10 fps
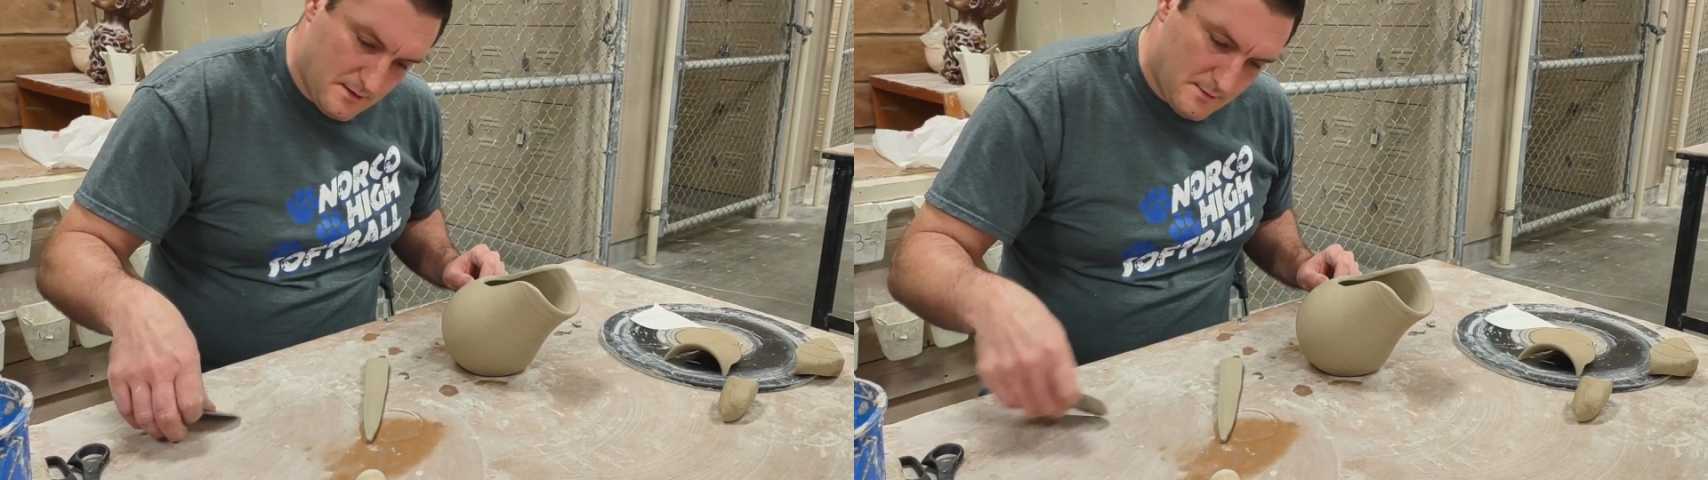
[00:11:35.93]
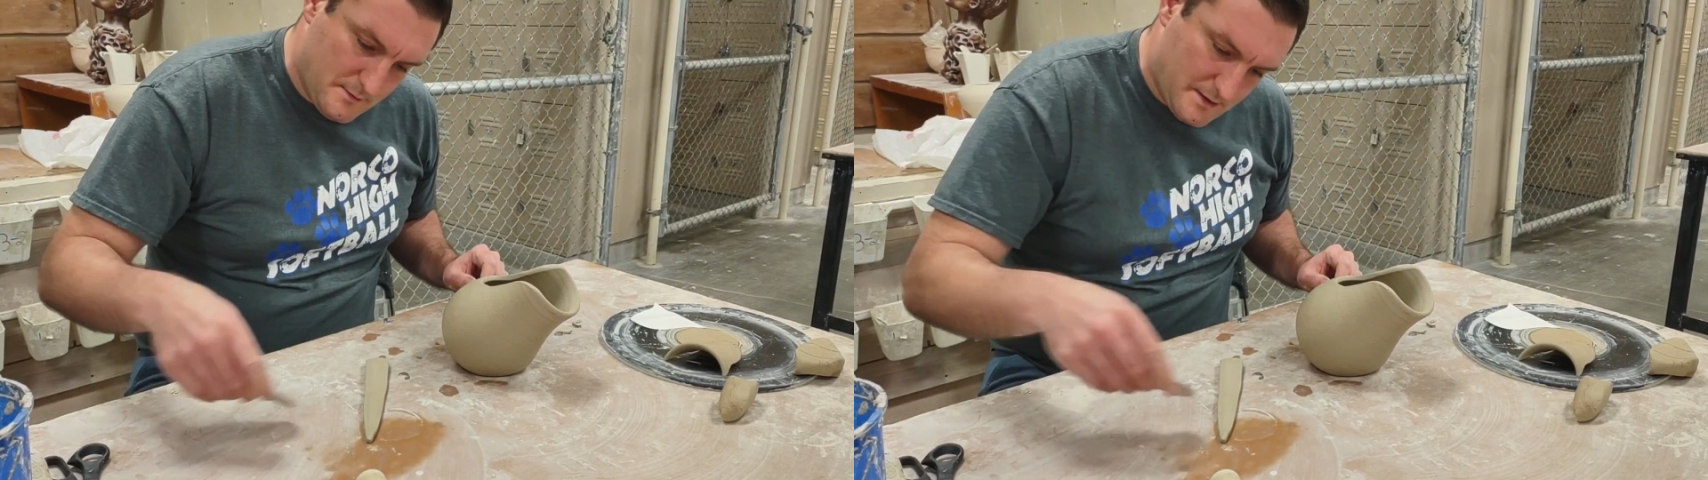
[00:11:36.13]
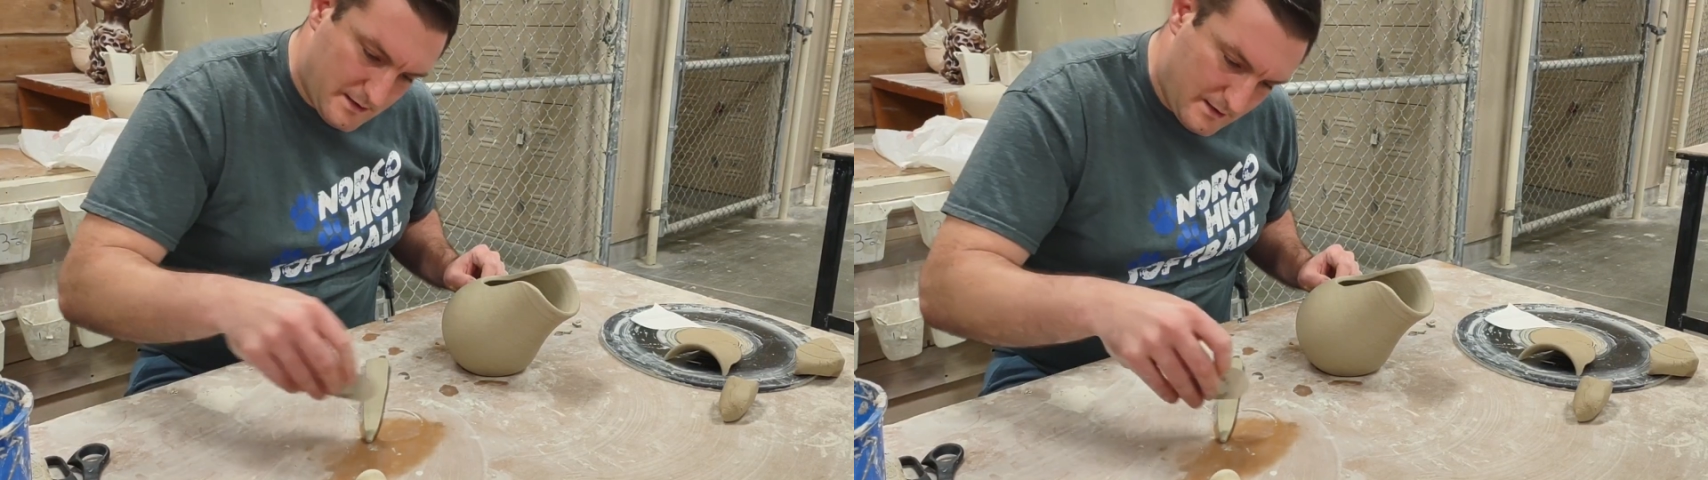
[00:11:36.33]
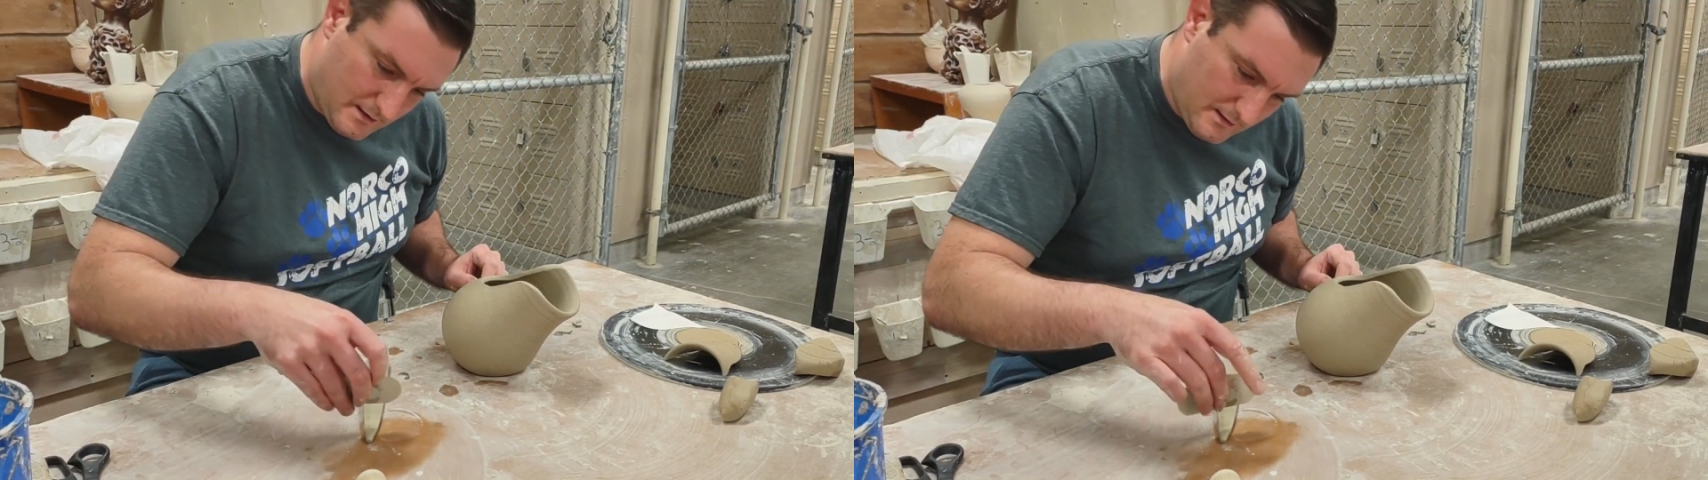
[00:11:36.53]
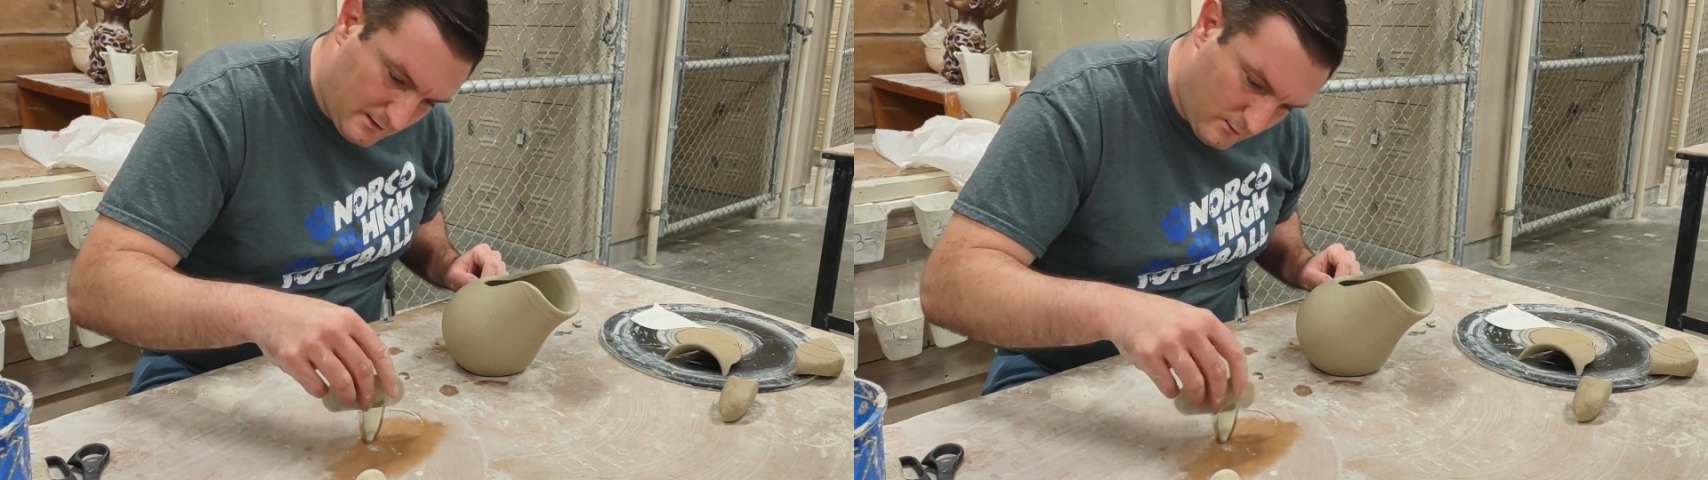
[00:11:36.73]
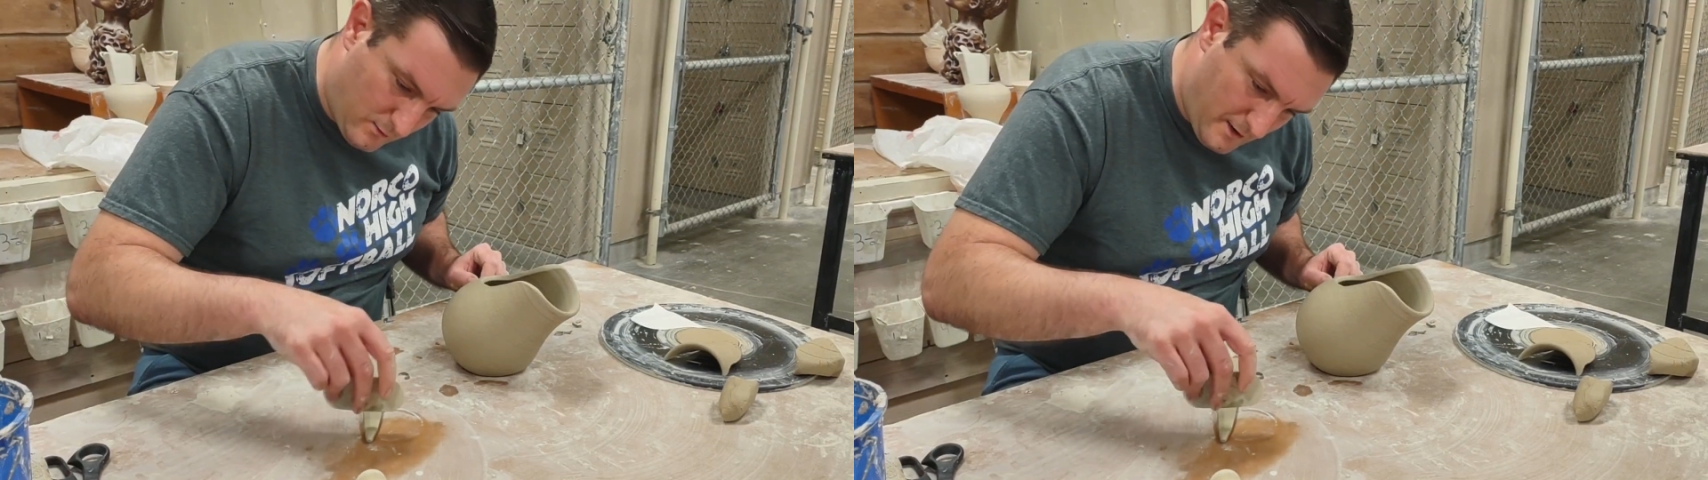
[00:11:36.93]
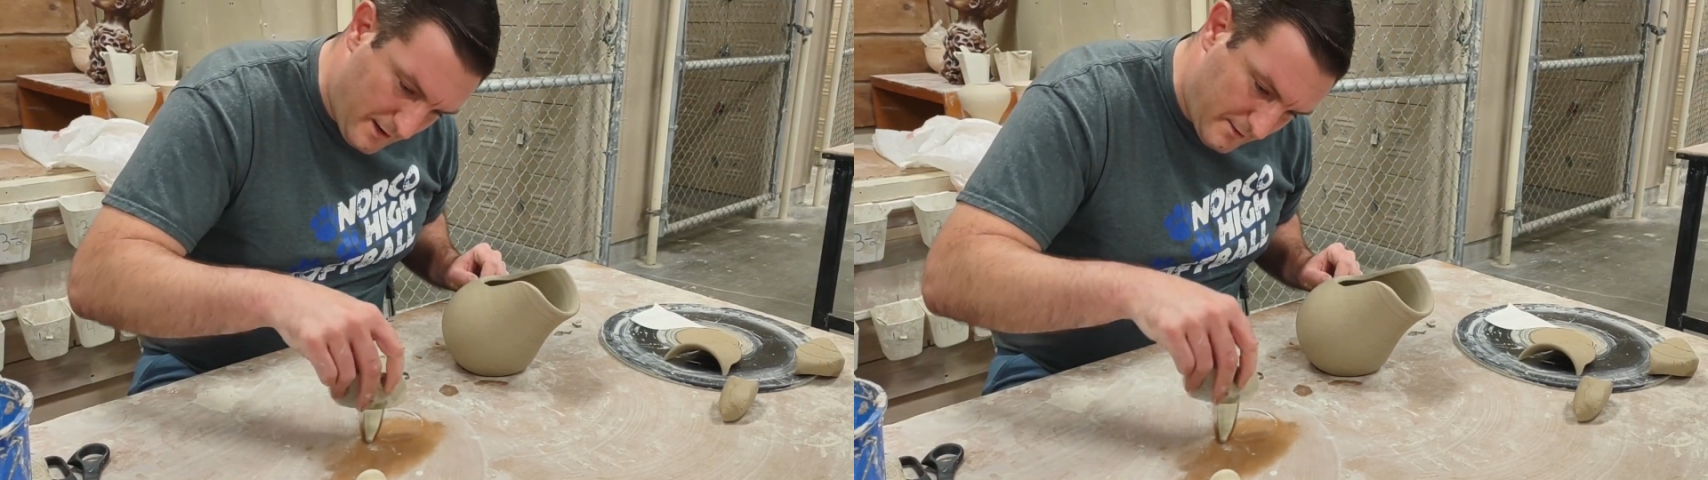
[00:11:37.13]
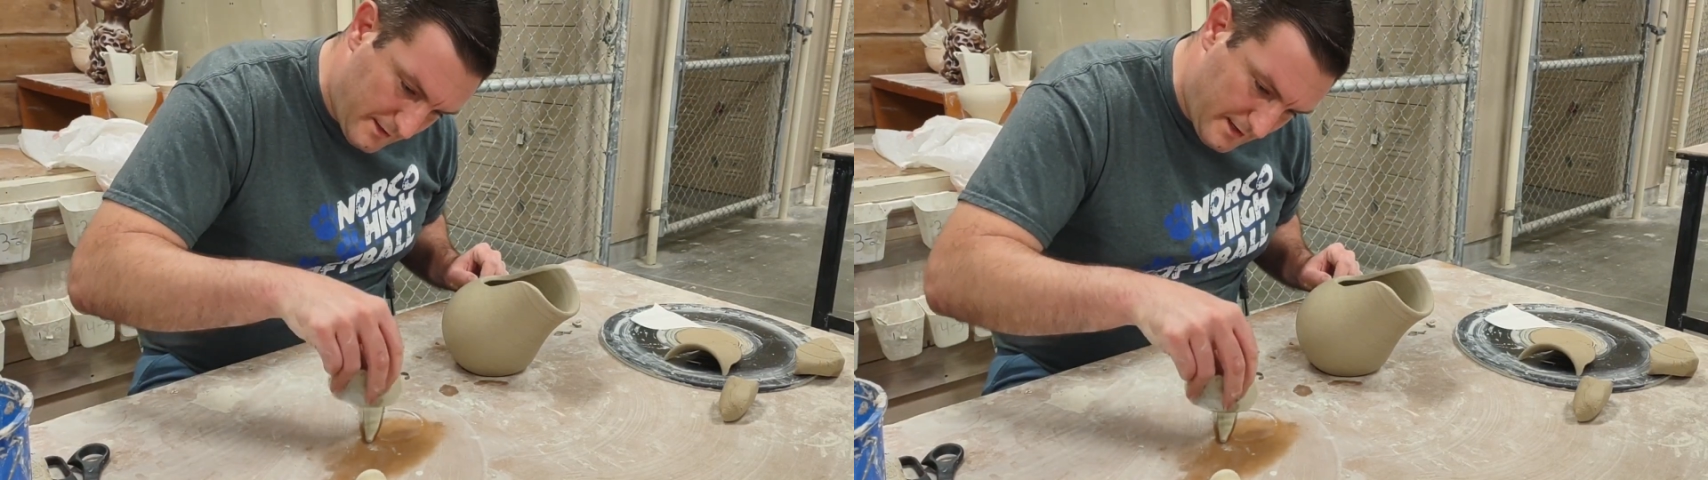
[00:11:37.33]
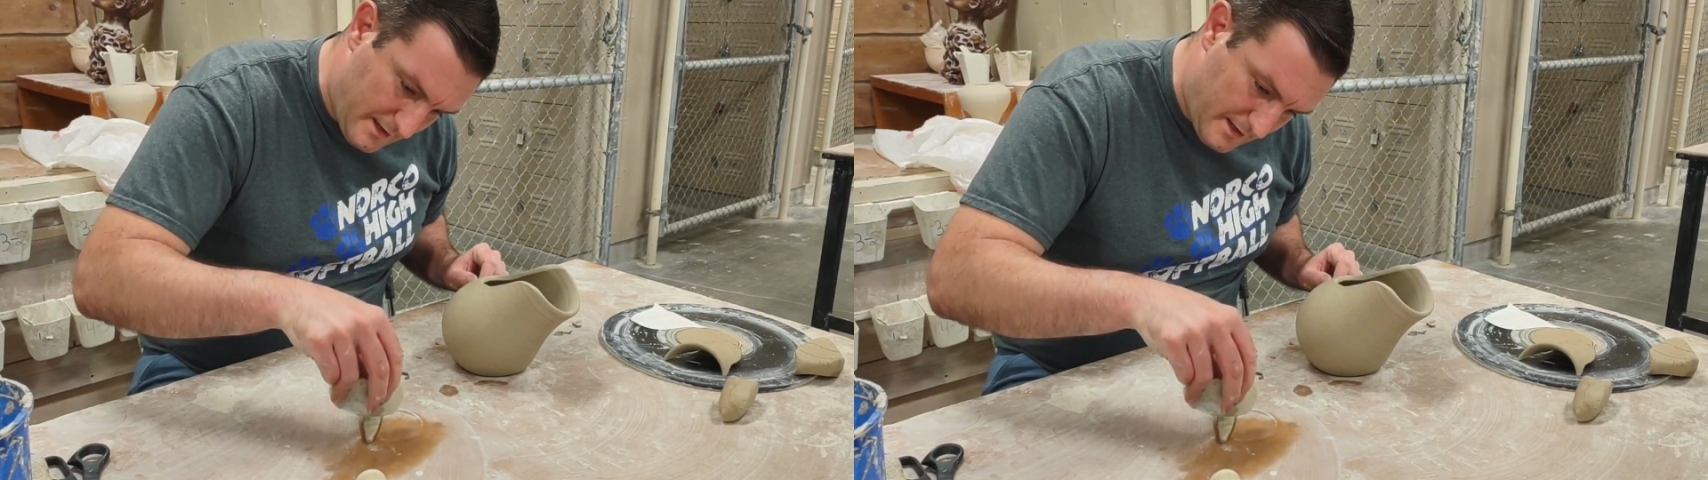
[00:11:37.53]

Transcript: I'll cut a little rounded